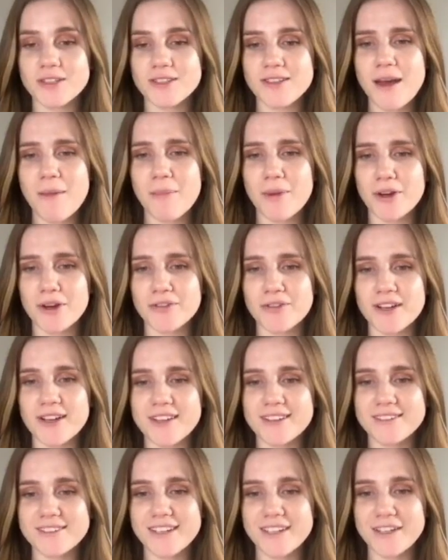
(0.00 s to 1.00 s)
not
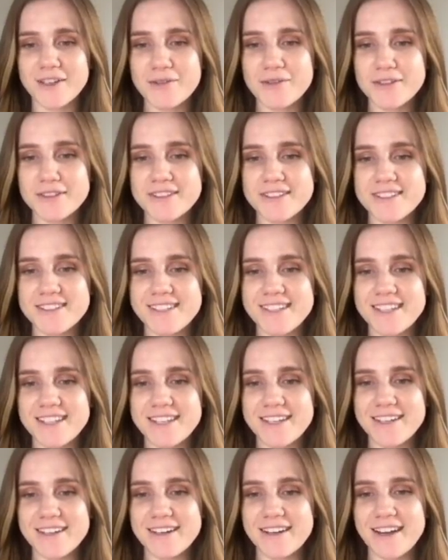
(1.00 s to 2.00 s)
perfect. Like you can see
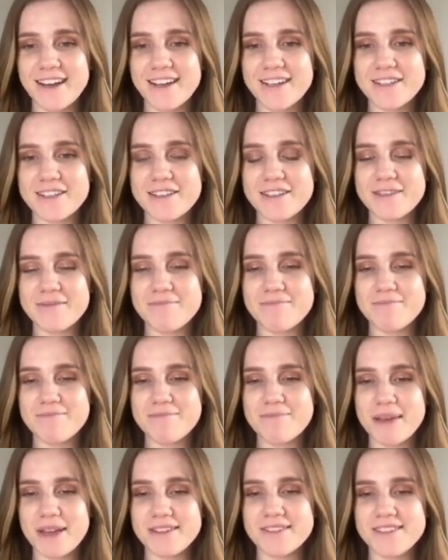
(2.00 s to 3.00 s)
here, it's
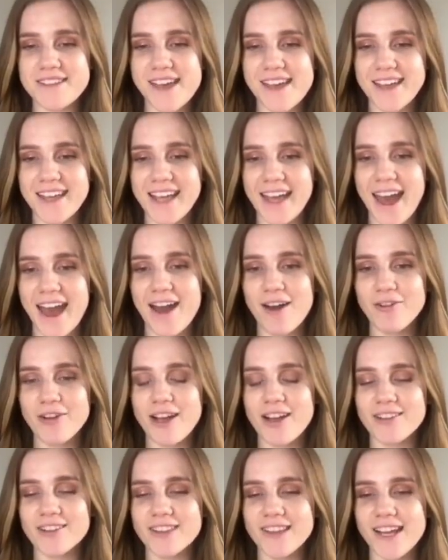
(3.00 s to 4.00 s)
been taken out.
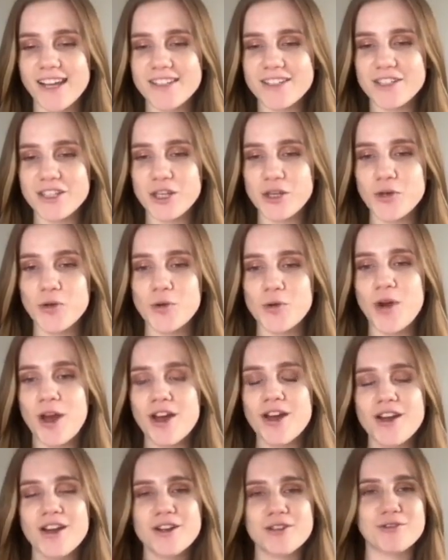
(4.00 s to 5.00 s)
Unless you
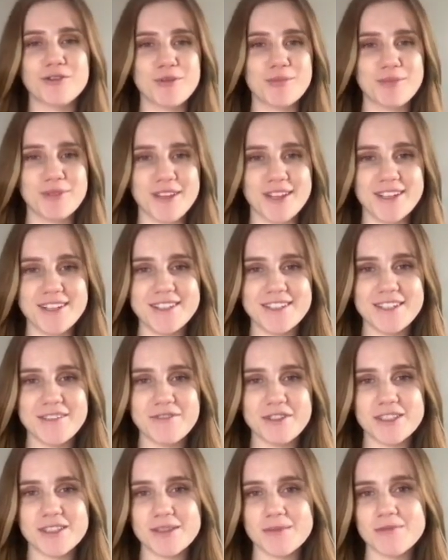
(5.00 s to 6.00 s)
replace it
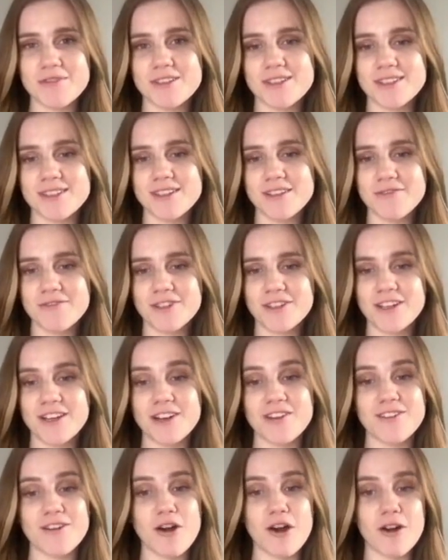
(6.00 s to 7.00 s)
with something different
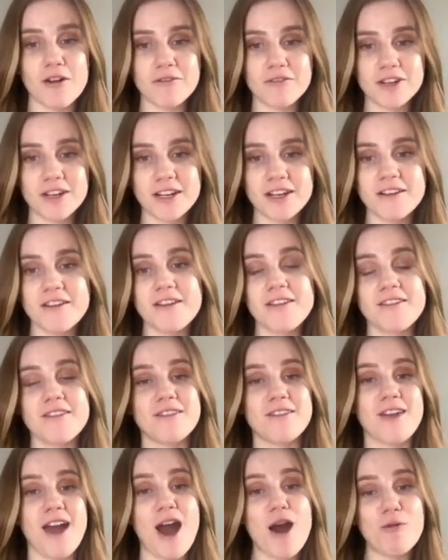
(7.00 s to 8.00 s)
and cover it,
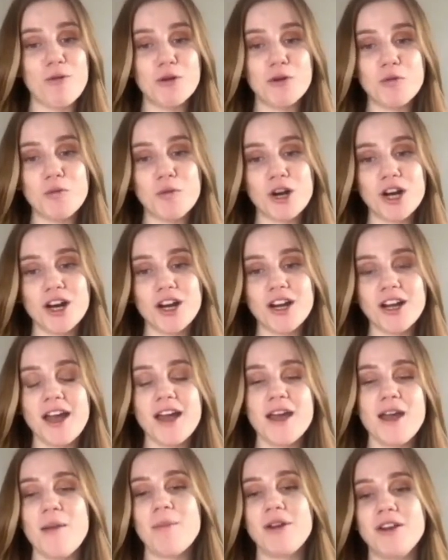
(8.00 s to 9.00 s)
that will work.
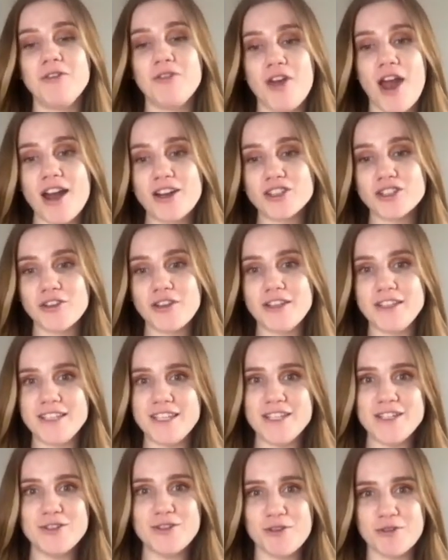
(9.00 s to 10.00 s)
But if you actually
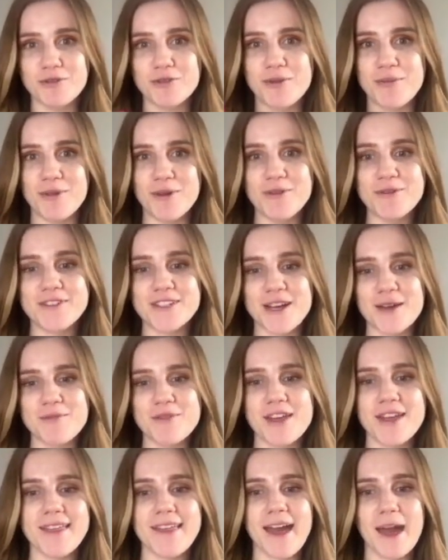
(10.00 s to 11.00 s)
need to remove
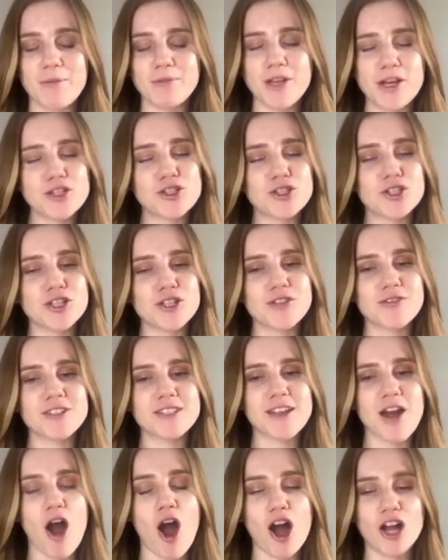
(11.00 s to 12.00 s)
something, I'm not sure if
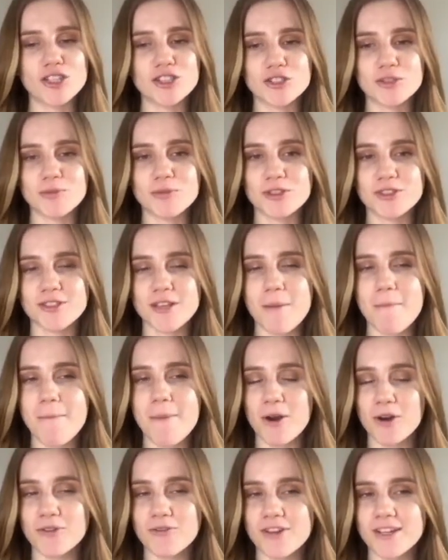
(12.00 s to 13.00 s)
it's 100%
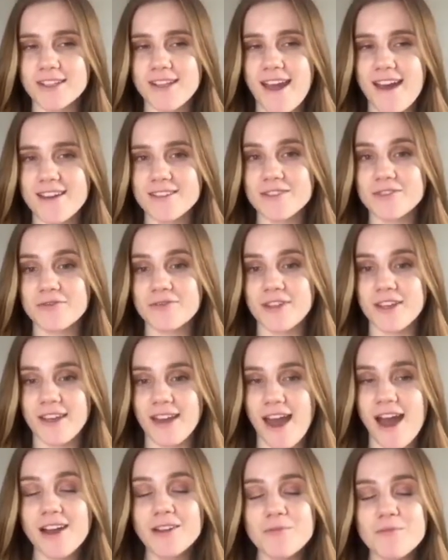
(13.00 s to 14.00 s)
perfect as of
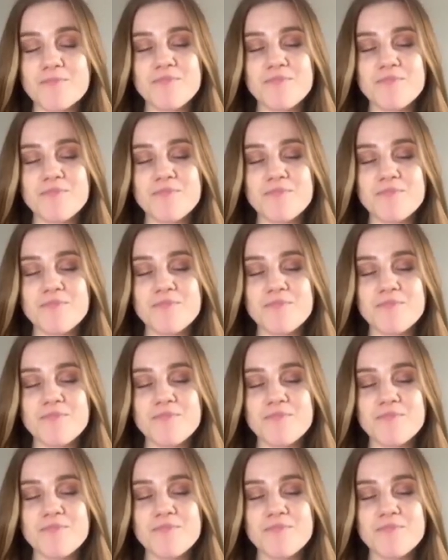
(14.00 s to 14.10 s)
yet.